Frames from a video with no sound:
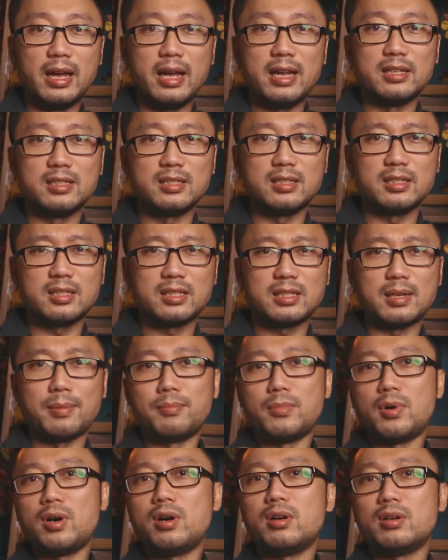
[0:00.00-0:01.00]
and some
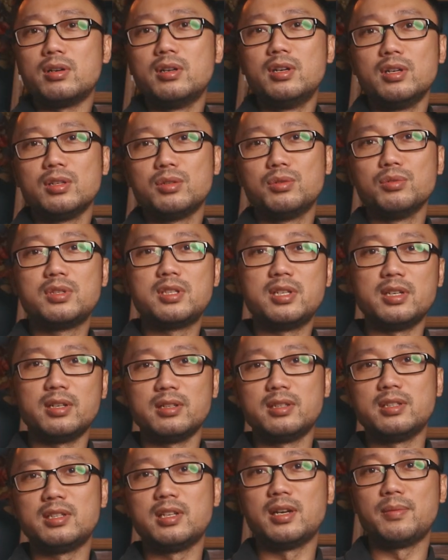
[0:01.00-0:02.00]
more to
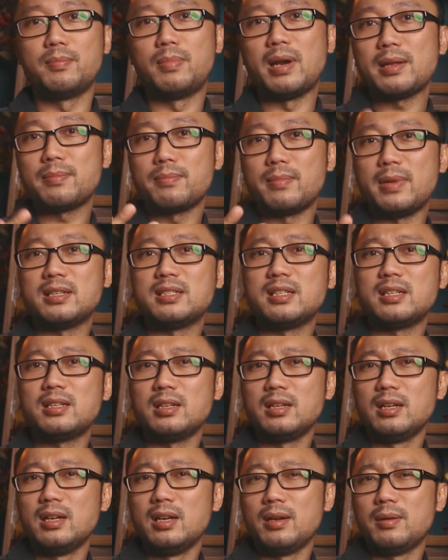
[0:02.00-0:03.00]
turn the Blackmagic
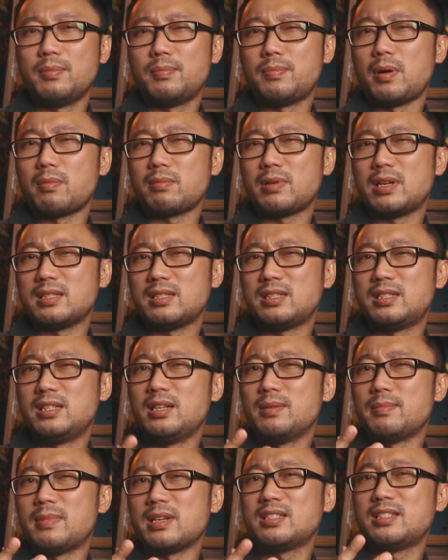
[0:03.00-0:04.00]
Pocket
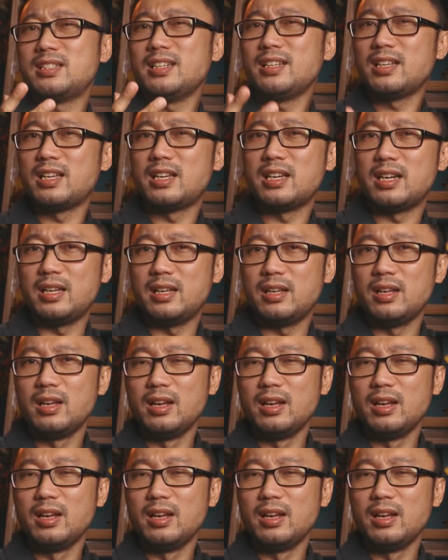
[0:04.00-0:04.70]
Cinema 6K